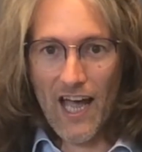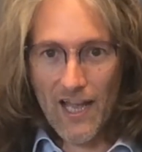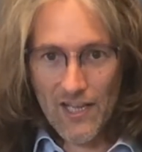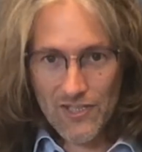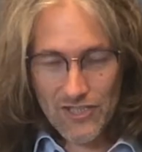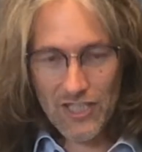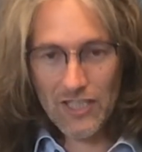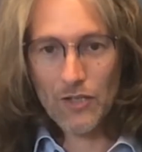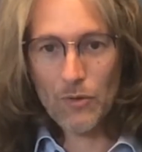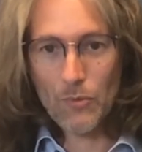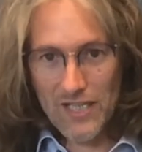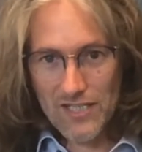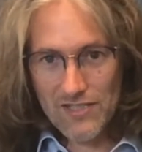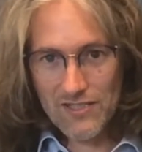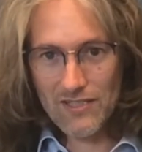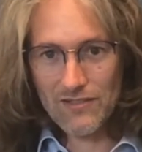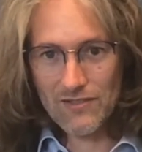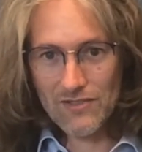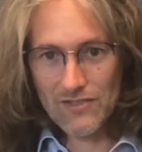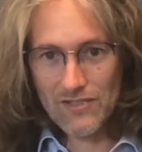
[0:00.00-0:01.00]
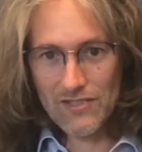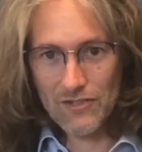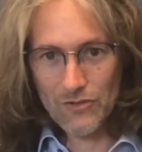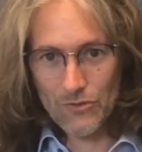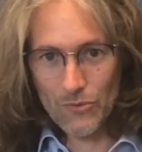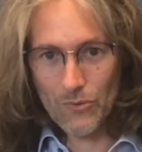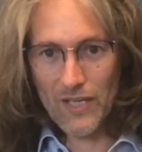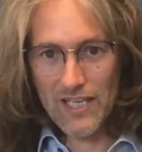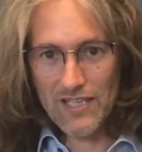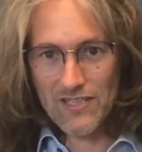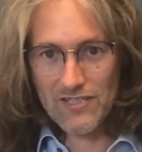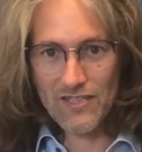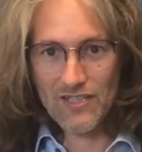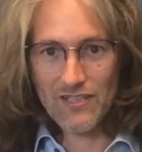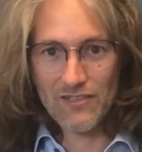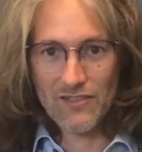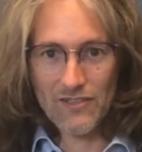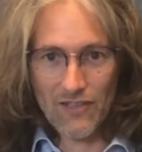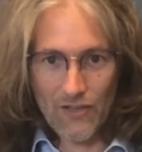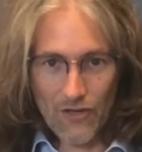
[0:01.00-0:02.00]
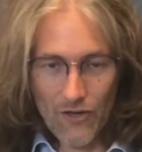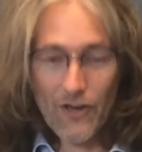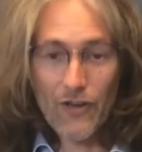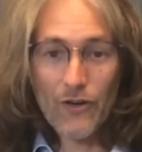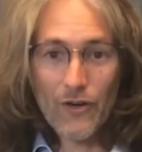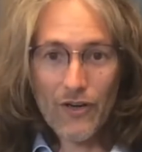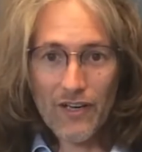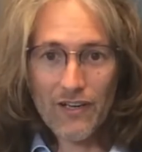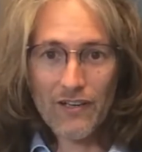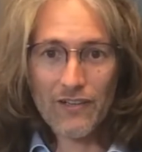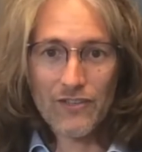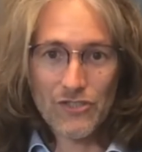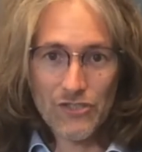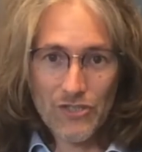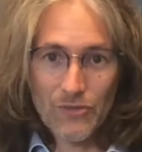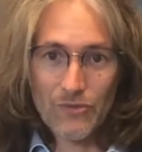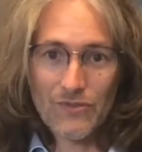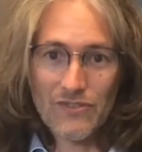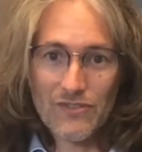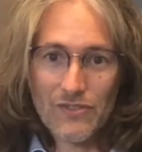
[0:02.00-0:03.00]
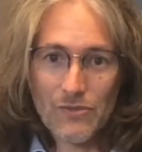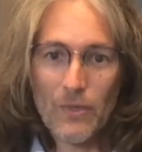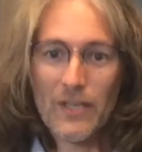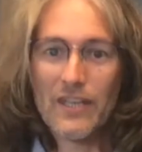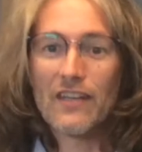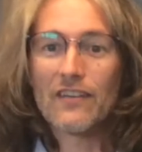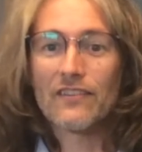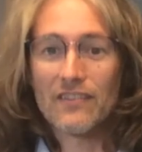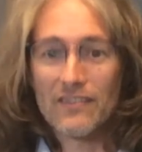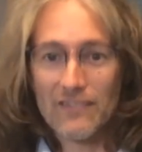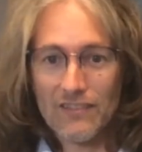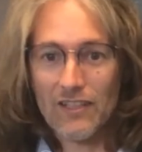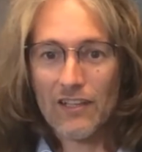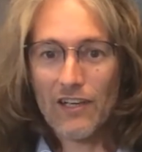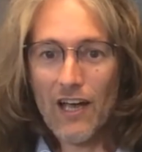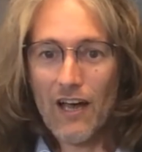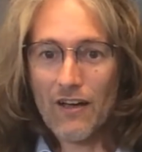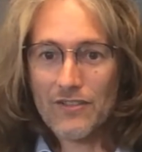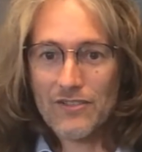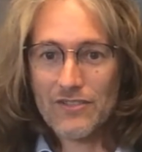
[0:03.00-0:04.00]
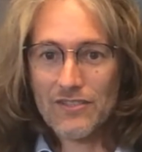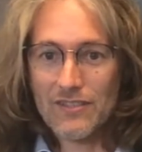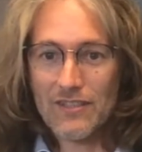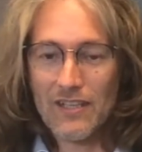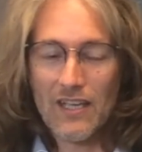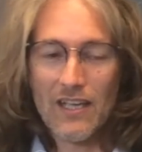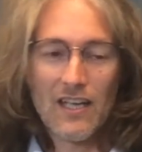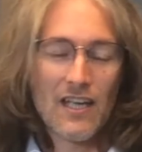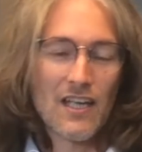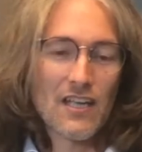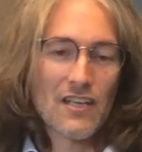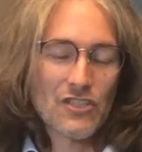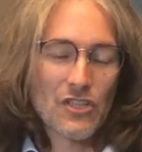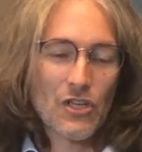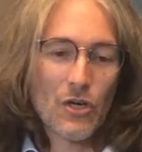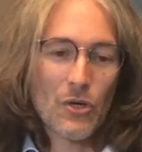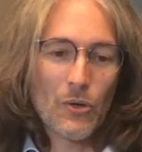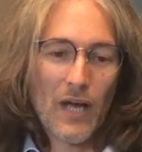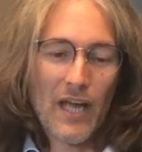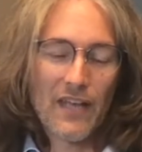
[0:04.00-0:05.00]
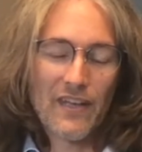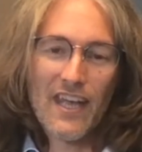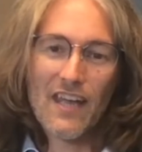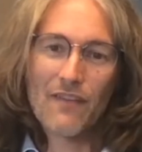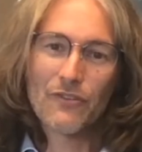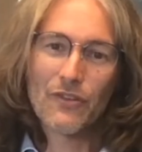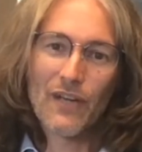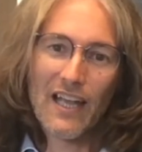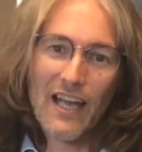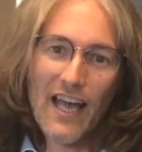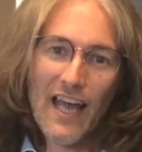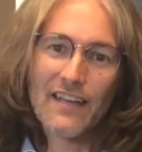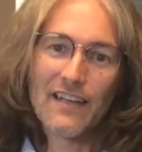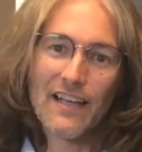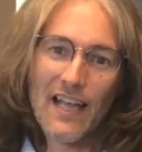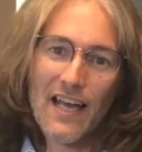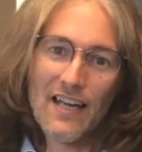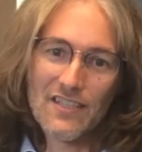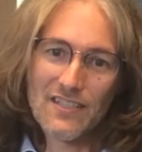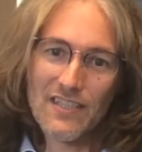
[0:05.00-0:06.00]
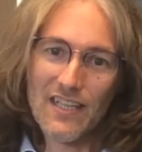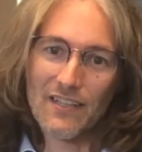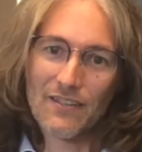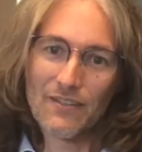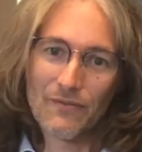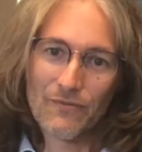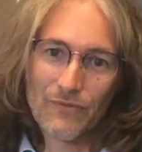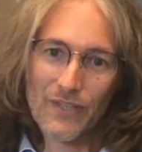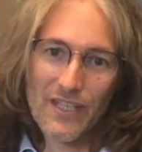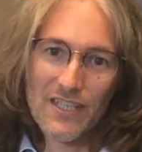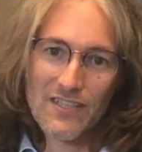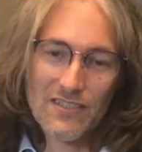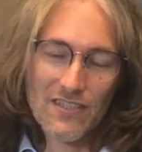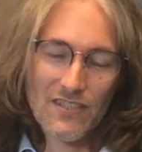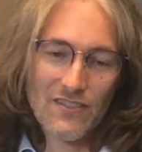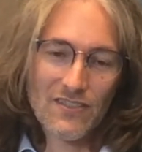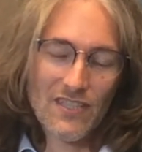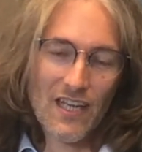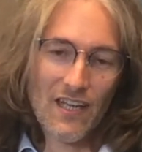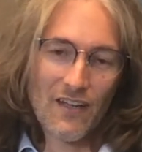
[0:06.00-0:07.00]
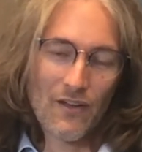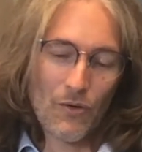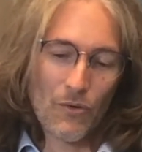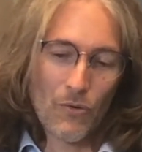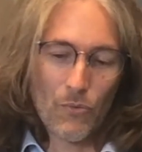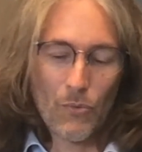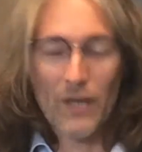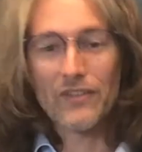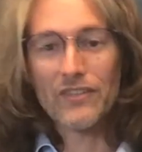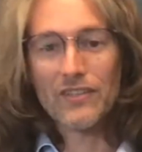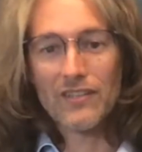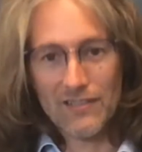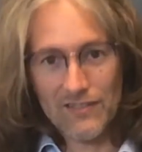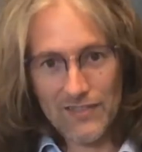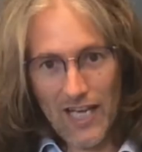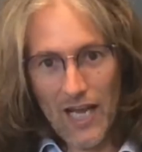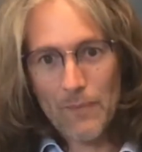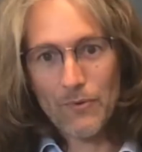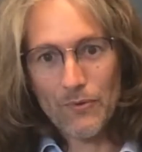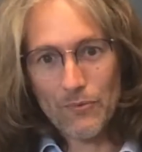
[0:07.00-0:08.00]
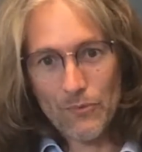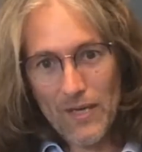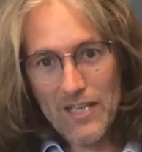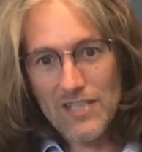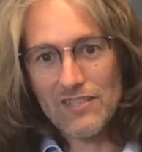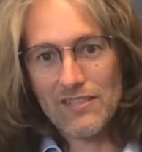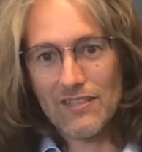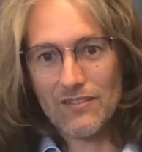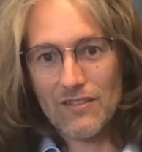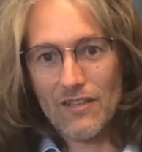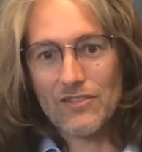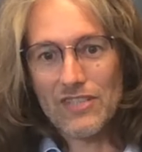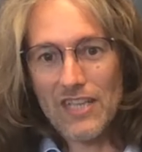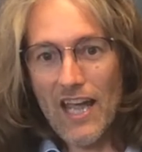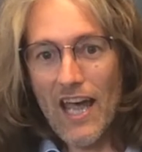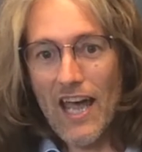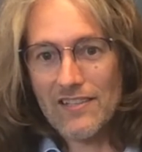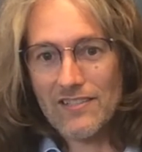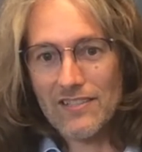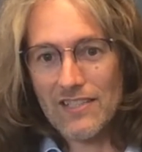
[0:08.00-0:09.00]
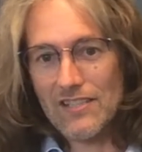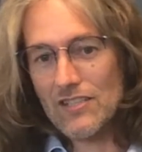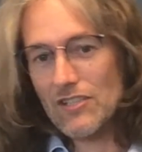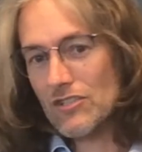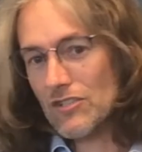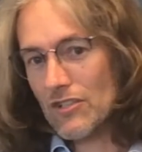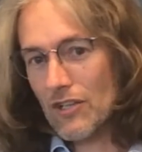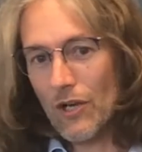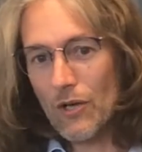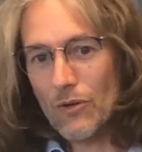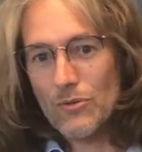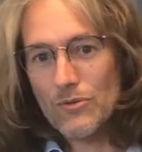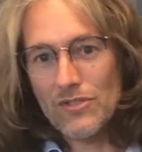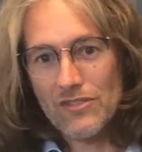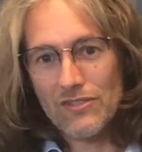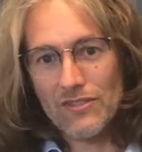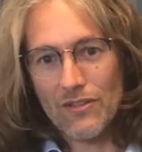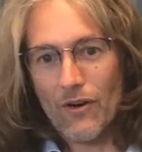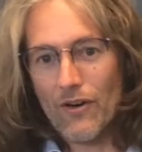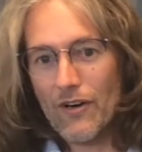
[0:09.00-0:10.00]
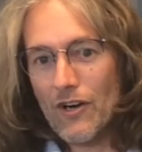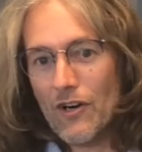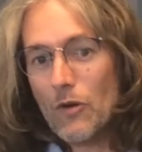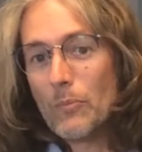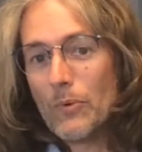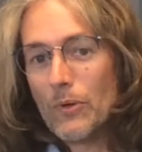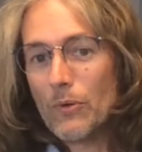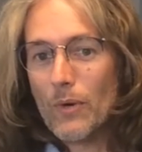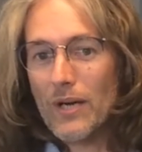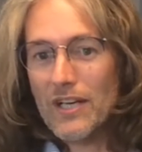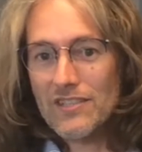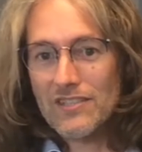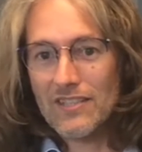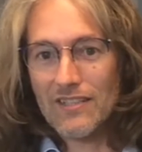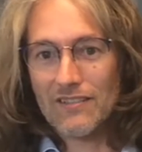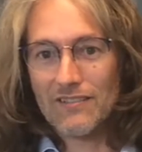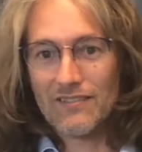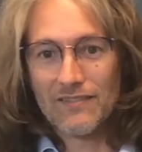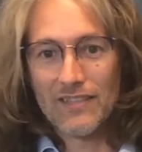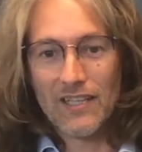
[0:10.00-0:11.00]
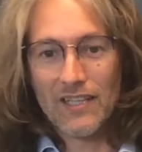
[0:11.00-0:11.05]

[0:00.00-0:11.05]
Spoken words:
asking questions to his or her students within the class. And they have to analyze that. For instance, what type of question does he ask? Is this a closed or open question?